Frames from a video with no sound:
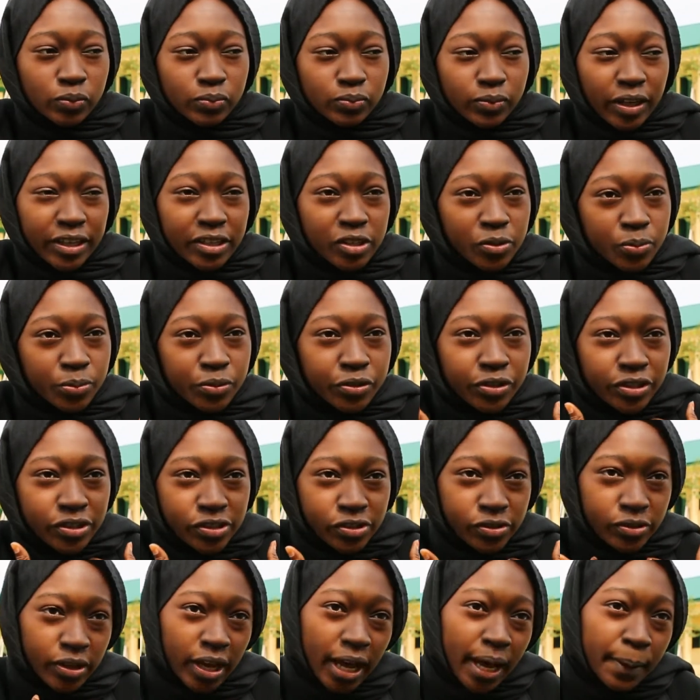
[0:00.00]
experience
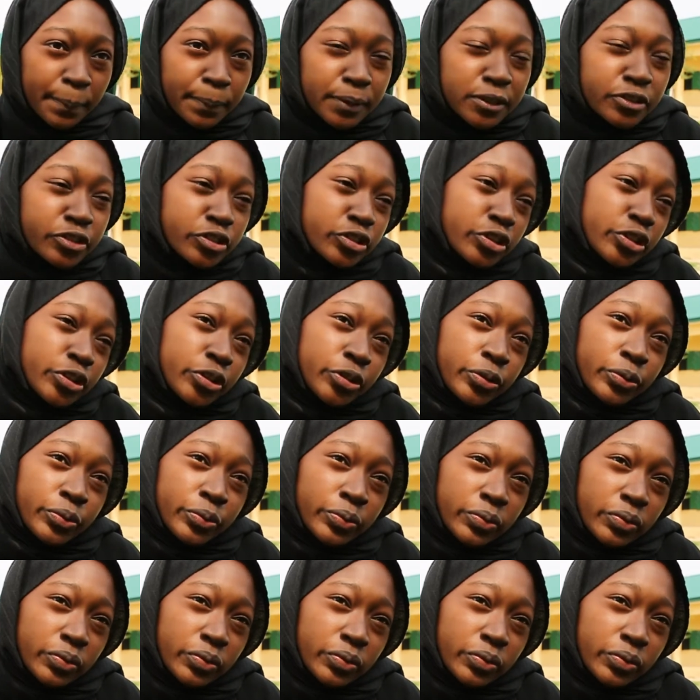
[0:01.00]
to happen to you.